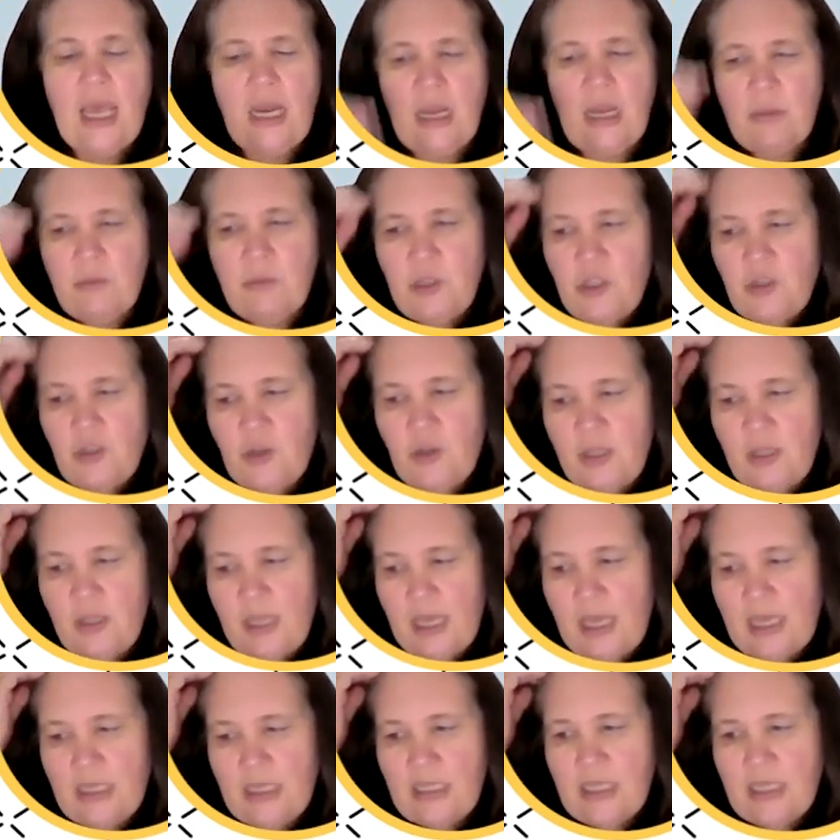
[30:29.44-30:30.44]
And I'm sure
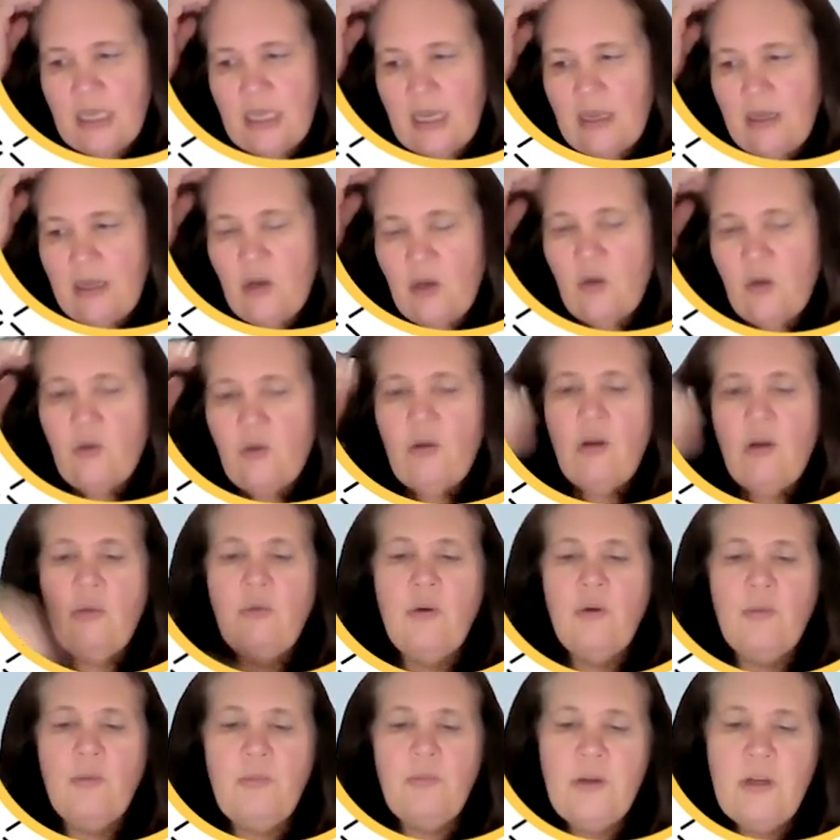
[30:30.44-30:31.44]
that Laura
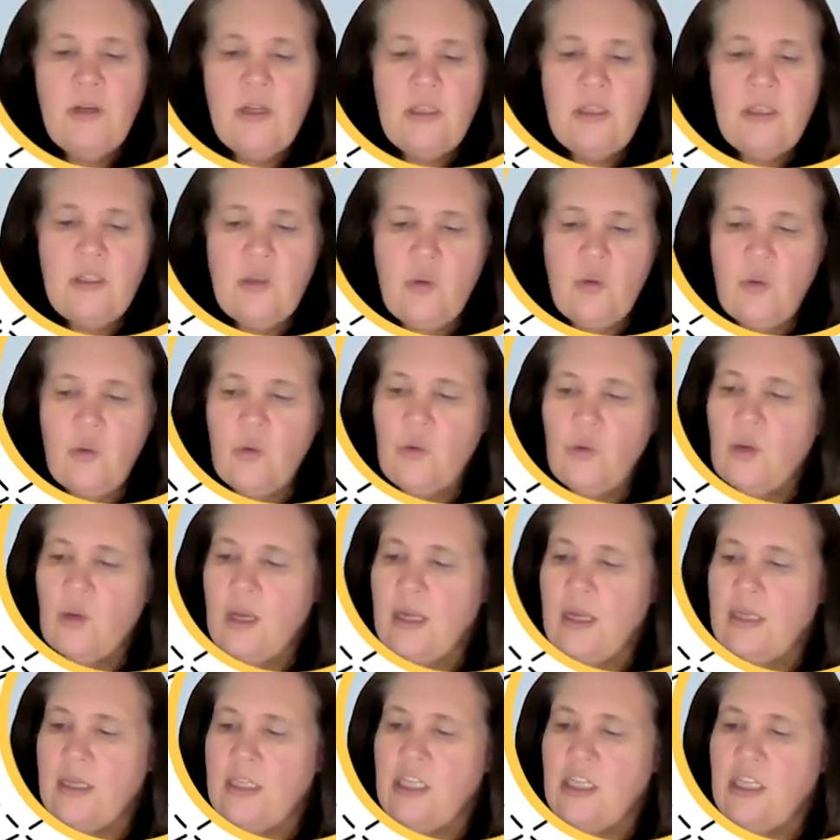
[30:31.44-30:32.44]
will put it, or
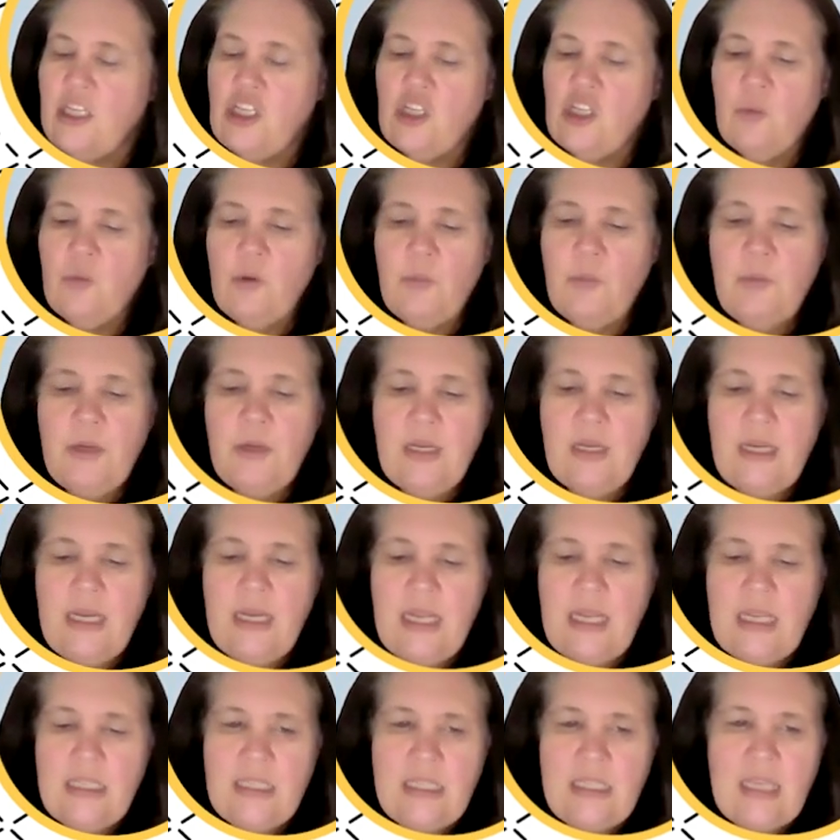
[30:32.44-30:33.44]
Tisha will put it
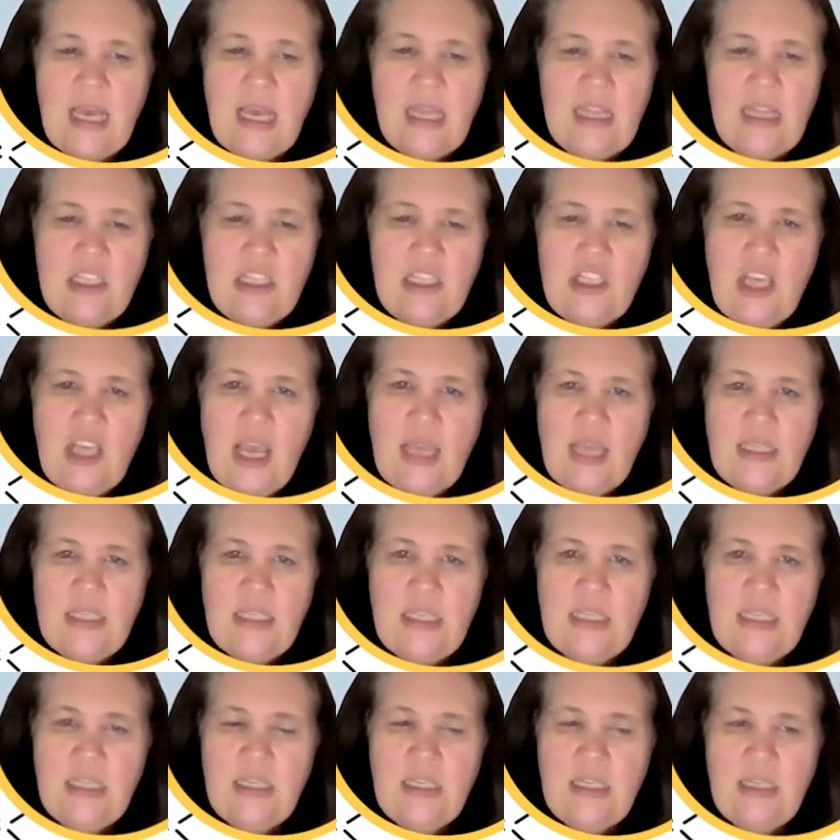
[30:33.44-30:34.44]
inside the
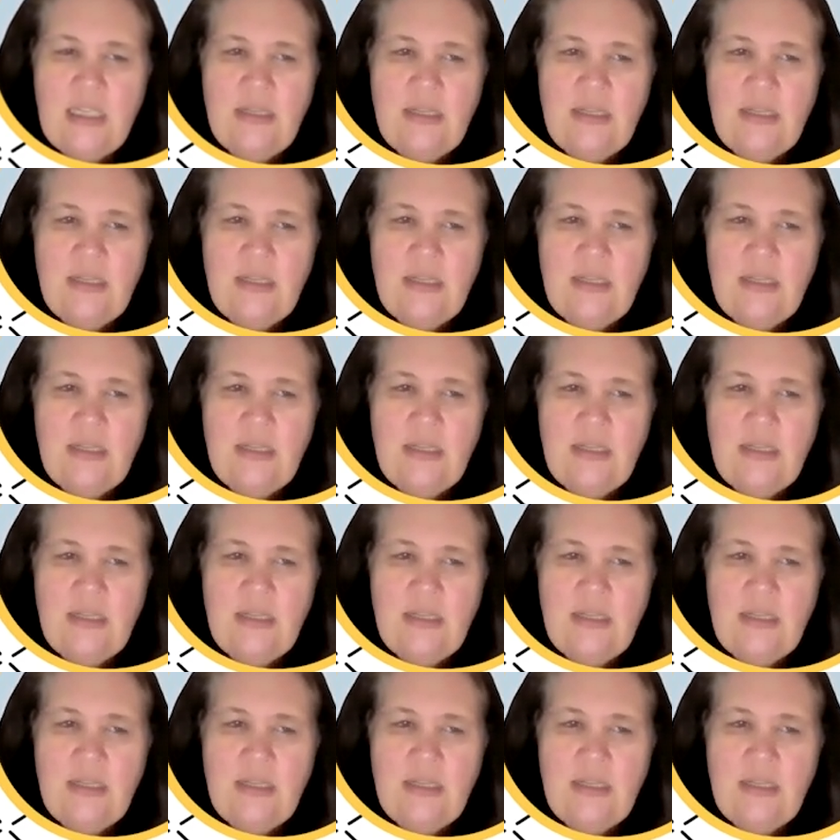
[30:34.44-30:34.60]
chat.